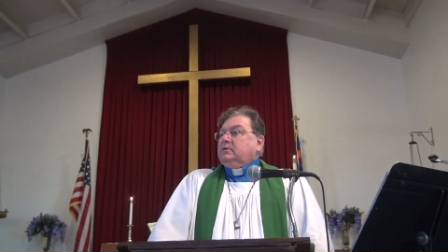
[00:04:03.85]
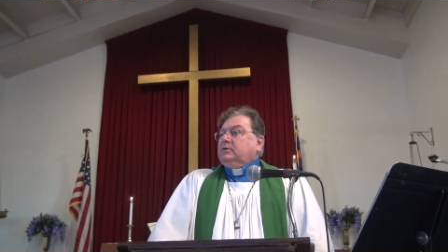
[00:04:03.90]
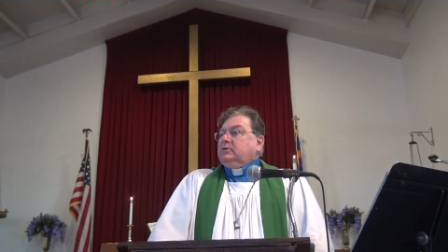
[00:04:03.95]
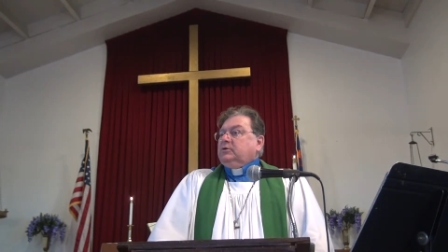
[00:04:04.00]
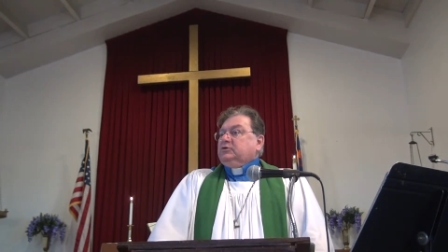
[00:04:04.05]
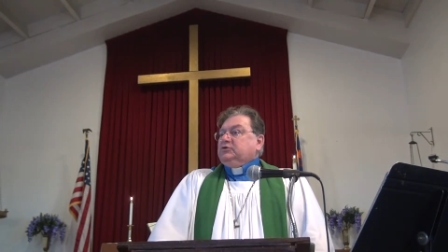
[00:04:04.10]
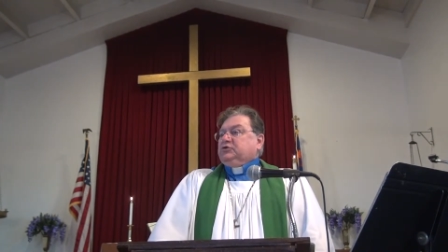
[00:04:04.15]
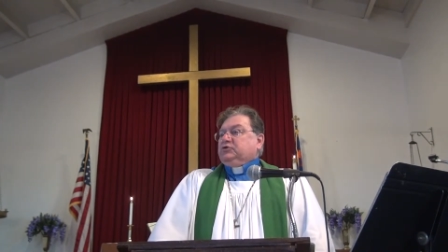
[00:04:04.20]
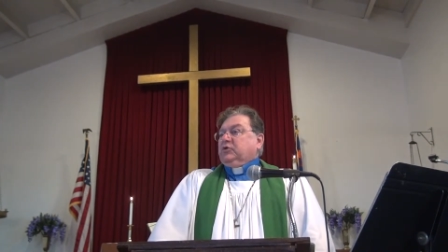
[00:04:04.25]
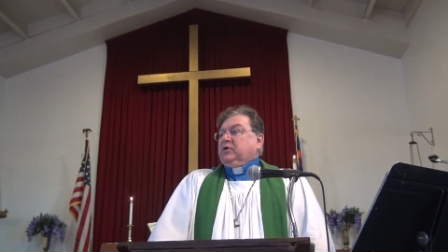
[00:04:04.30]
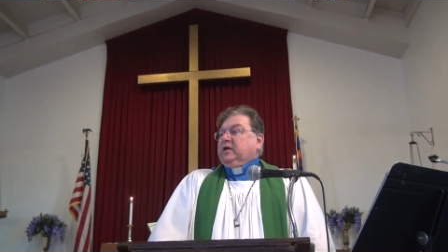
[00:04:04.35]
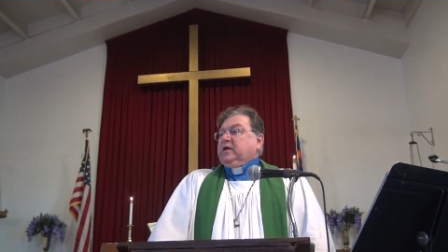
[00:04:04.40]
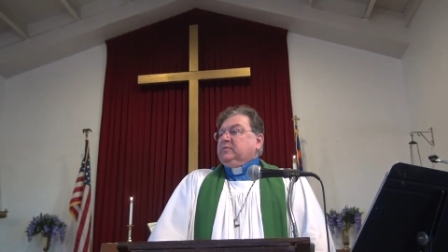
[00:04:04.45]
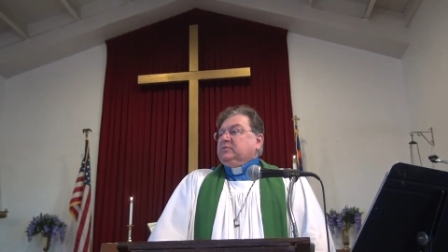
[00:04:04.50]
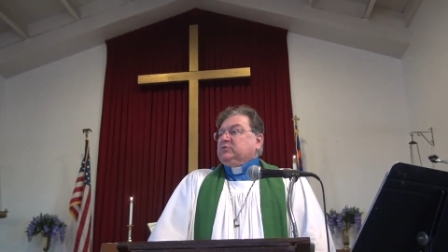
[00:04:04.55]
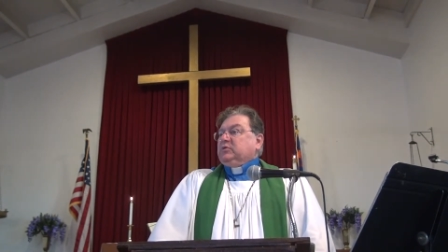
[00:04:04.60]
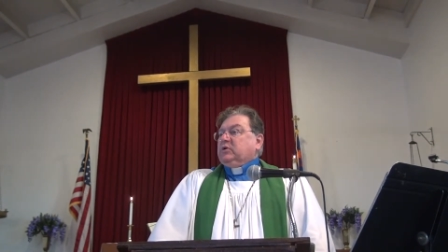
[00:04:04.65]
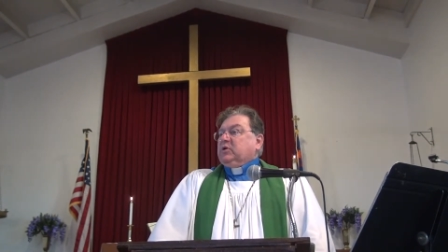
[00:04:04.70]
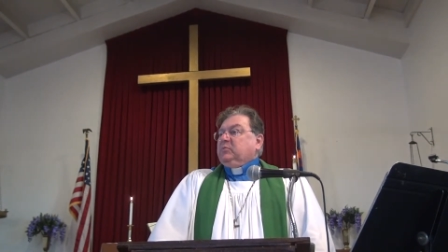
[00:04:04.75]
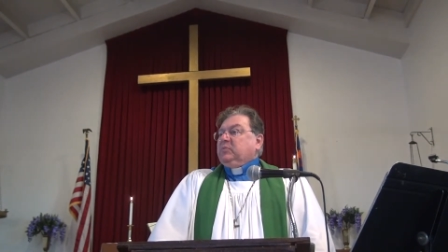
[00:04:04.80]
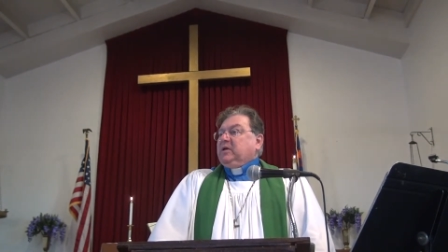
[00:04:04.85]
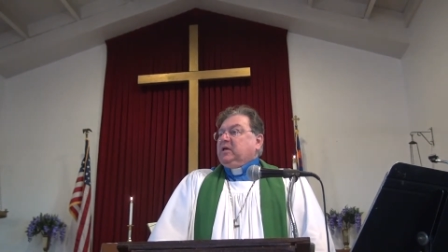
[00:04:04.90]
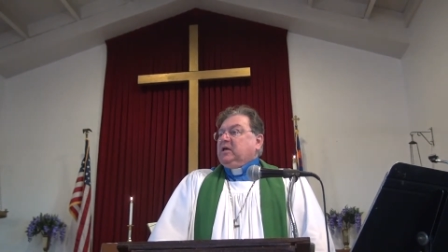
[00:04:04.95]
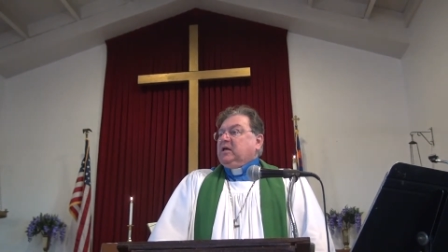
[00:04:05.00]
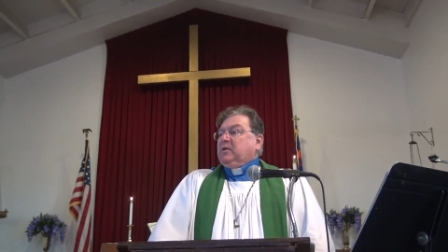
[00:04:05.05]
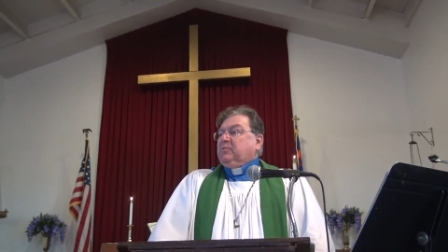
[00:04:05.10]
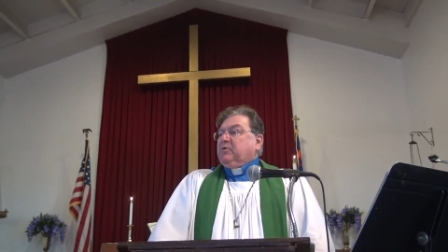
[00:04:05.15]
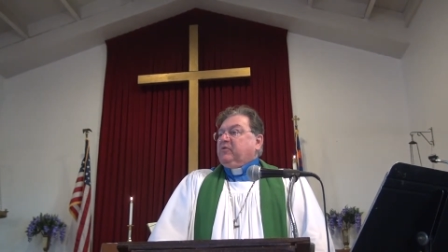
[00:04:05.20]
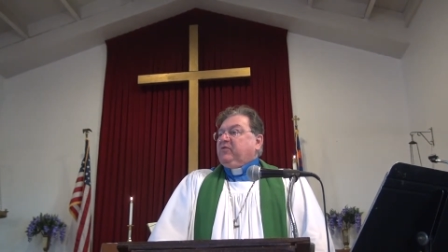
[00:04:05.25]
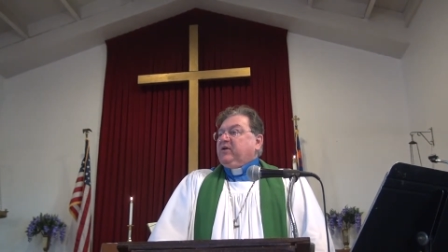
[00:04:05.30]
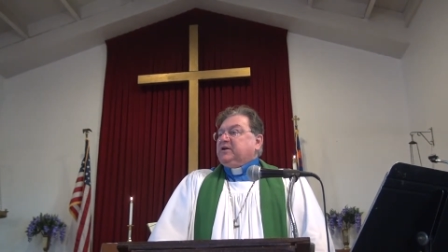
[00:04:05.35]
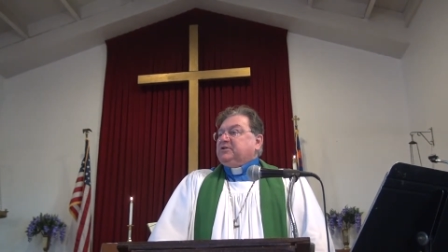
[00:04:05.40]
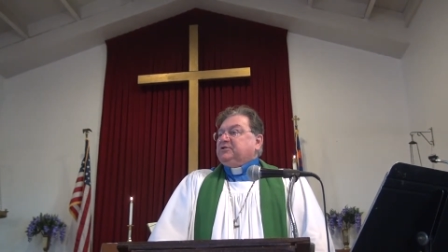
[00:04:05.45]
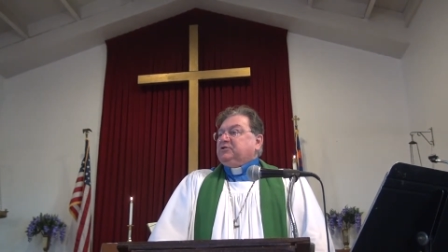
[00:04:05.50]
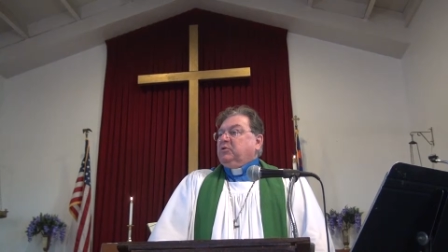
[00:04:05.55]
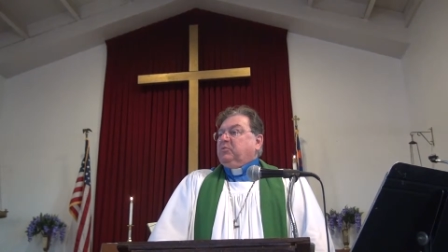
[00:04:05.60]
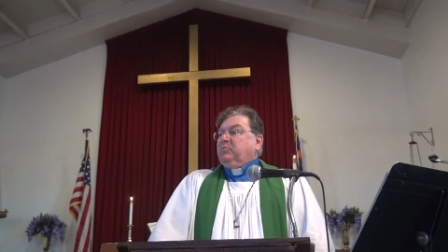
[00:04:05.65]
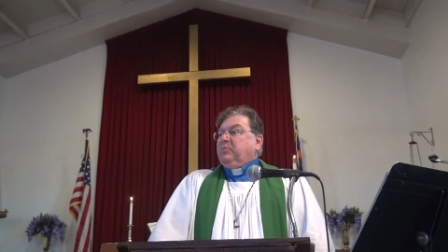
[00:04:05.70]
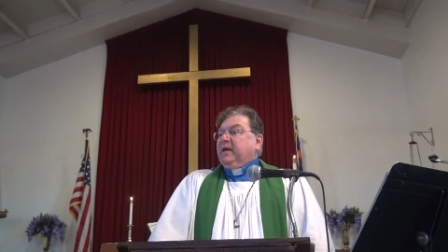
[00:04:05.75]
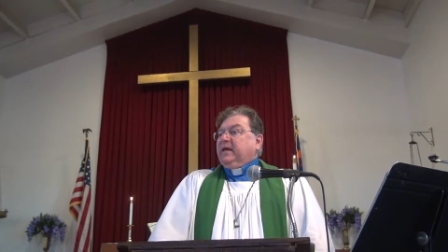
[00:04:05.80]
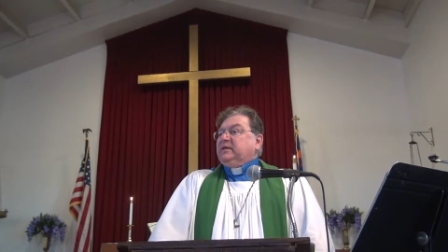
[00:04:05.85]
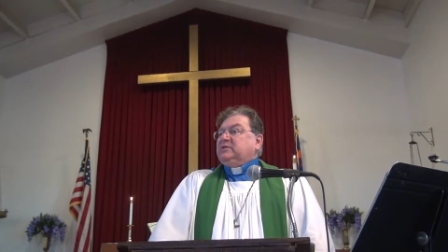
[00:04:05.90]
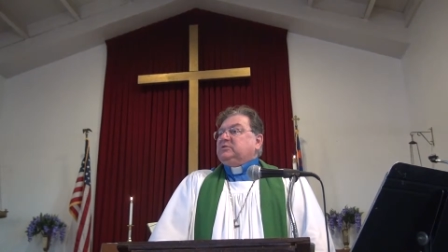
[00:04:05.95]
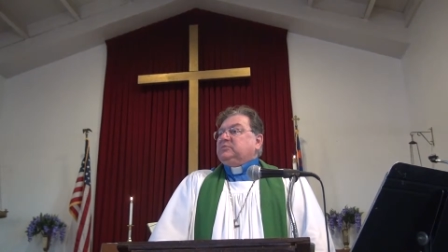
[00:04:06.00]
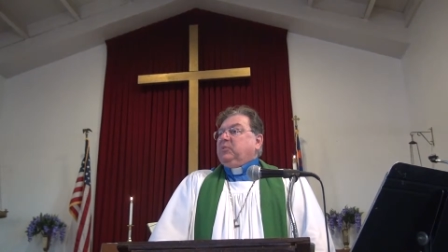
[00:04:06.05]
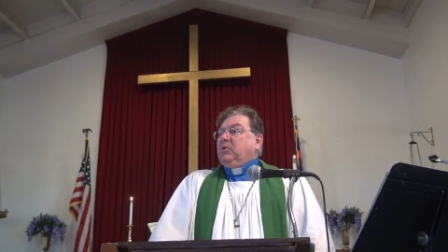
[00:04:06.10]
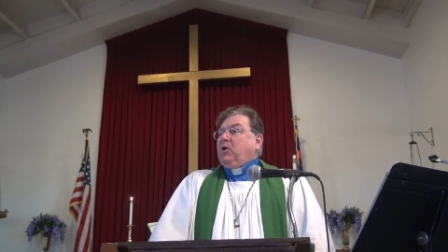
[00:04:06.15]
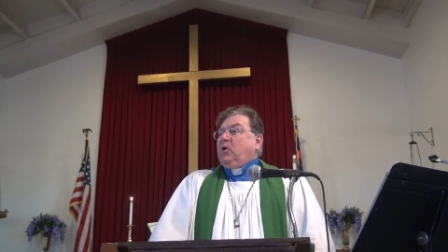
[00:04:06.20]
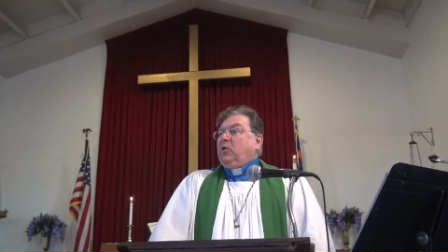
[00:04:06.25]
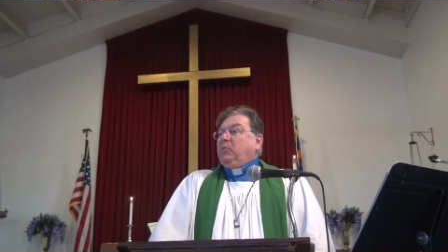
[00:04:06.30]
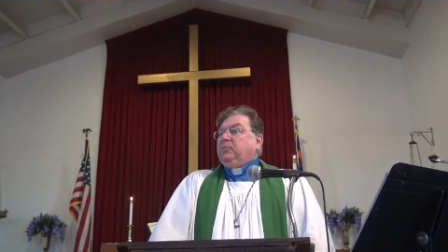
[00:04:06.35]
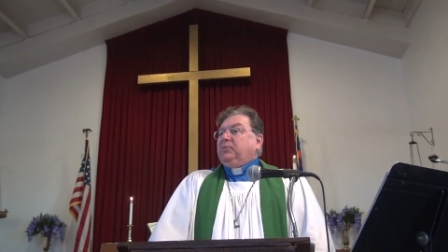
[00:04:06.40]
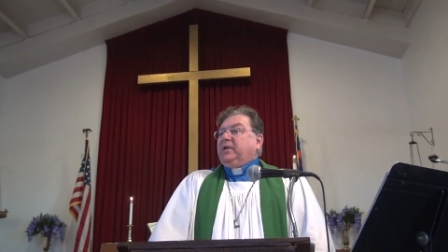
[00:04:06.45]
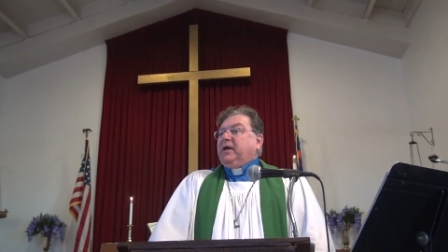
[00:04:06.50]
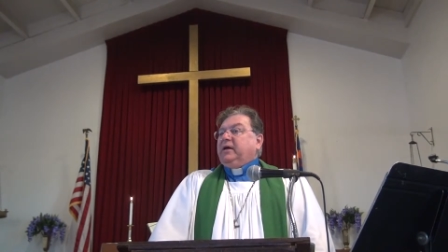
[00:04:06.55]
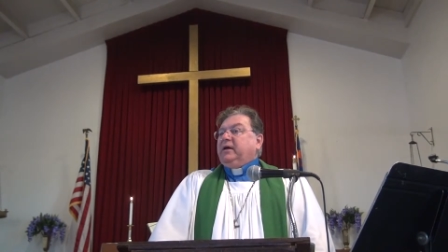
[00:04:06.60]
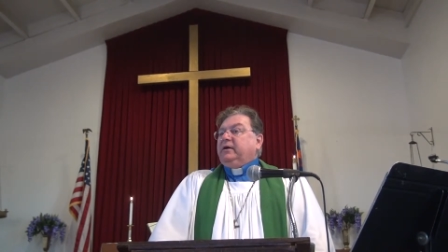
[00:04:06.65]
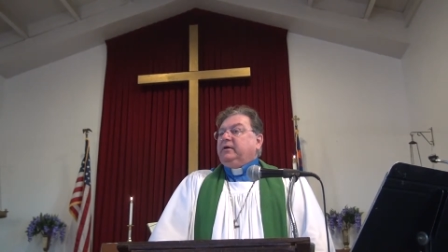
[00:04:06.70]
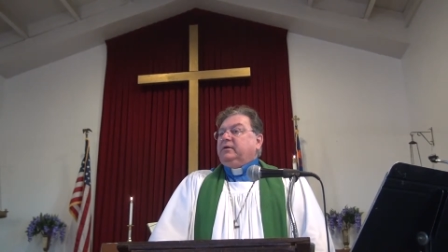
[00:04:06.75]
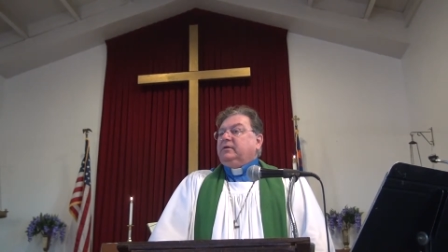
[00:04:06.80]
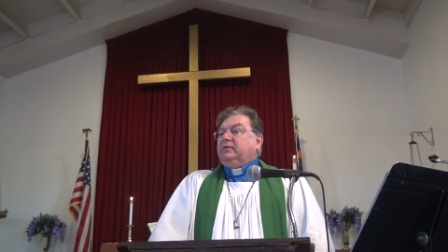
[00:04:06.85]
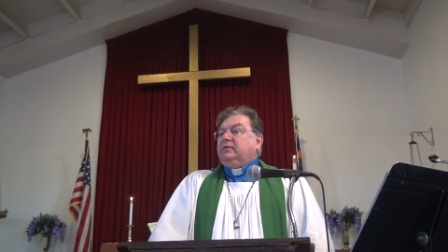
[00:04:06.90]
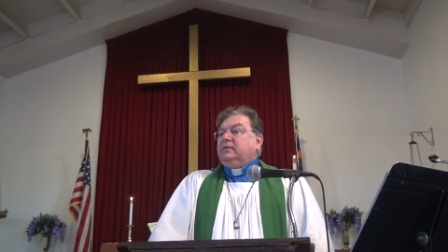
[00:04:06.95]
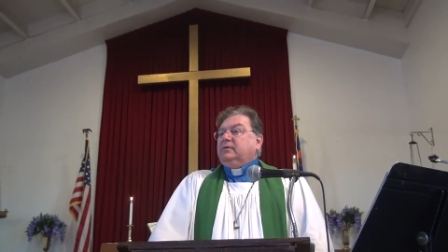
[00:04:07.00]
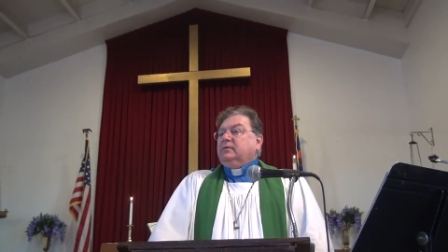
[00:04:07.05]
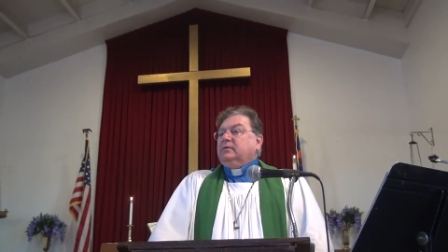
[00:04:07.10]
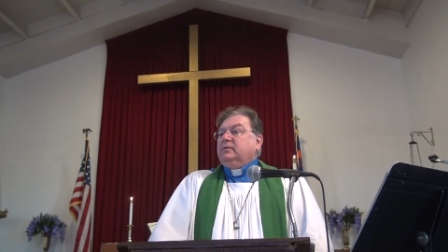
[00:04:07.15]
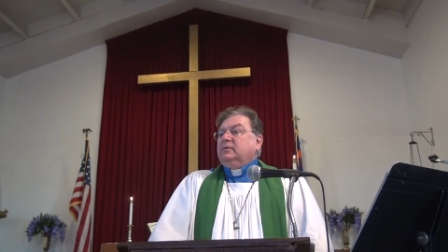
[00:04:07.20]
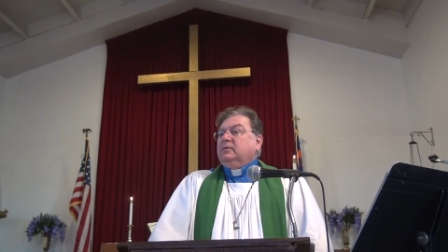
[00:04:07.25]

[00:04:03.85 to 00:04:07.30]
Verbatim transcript: whose dreams were to be a professional baseball player,